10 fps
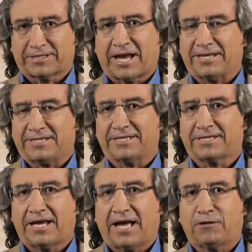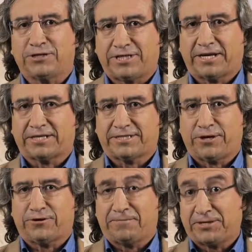Sciences at Louisiana
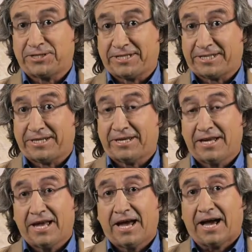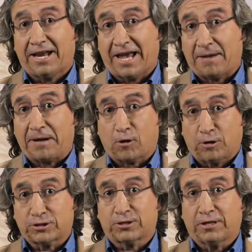State University, and I am a
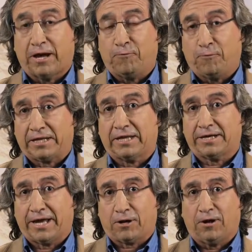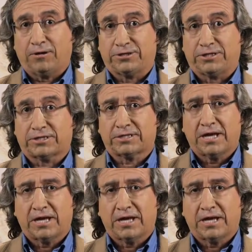coastal and wetland ecologist.